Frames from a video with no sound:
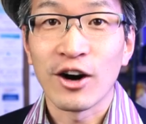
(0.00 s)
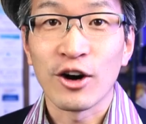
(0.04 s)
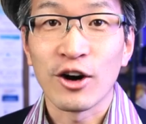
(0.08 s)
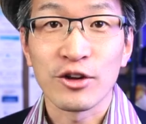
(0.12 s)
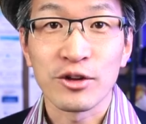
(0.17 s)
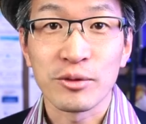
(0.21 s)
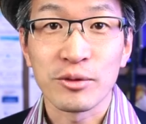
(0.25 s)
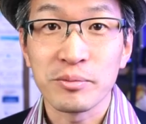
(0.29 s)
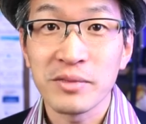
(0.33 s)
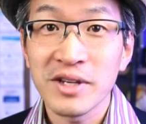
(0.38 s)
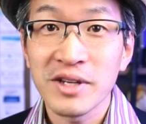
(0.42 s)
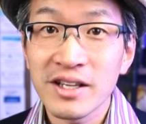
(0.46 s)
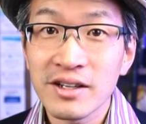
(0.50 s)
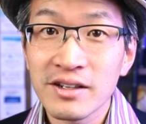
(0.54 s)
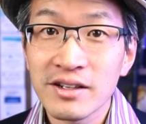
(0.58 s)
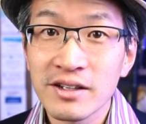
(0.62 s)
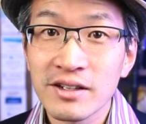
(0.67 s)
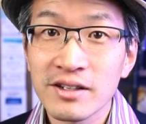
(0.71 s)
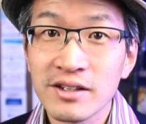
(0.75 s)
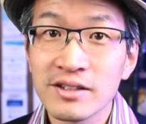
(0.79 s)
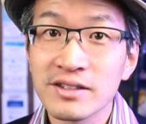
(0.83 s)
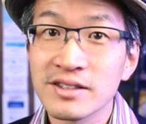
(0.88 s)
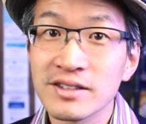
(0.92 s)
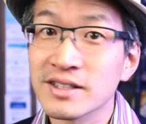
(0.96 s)
all the
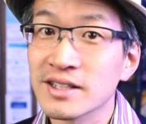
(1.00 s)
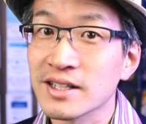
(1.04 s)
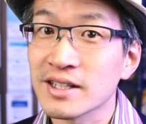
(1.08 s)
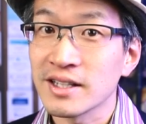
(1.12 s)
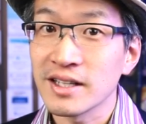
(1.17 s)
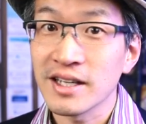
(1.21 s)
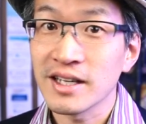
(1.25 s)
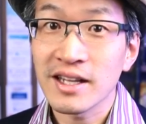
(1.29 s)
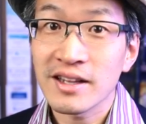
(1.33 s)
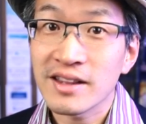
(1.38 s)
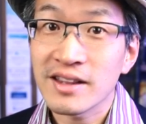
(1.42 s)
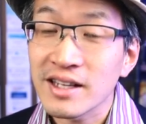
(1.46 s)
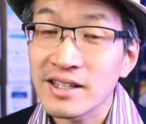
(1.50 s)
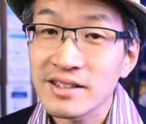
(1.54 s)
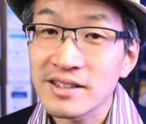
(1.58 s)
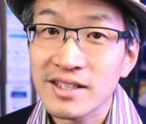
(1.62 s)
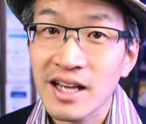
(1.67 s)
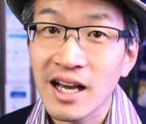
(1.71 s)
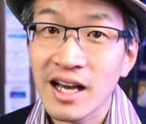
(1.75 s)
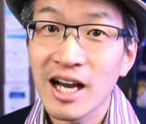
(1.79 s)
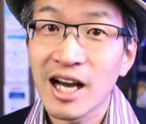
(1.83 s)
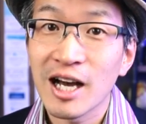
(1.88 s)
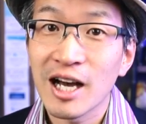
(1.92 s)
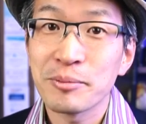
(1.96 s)
meals, cleaning things
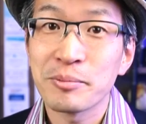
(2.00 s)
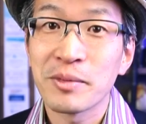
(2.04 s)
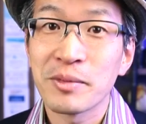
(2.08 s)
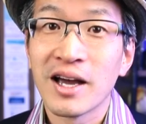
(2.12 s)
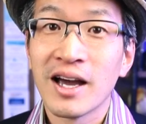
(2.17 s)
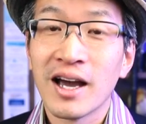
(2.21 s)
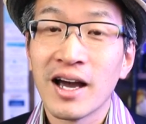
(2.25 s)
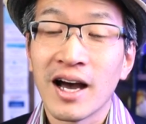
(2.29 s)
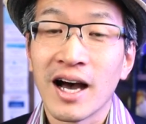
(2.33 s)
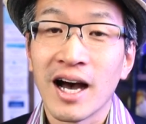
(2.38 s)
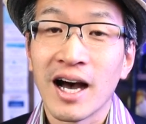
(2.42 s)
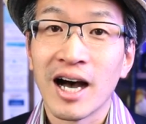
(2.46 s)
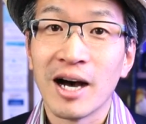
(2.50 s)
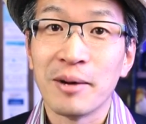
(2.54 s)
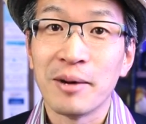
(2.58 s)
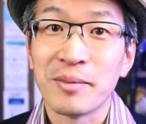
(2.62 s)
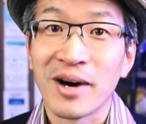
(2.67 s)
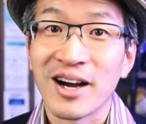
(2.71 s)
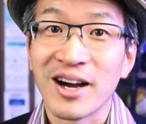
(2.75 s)
up, um,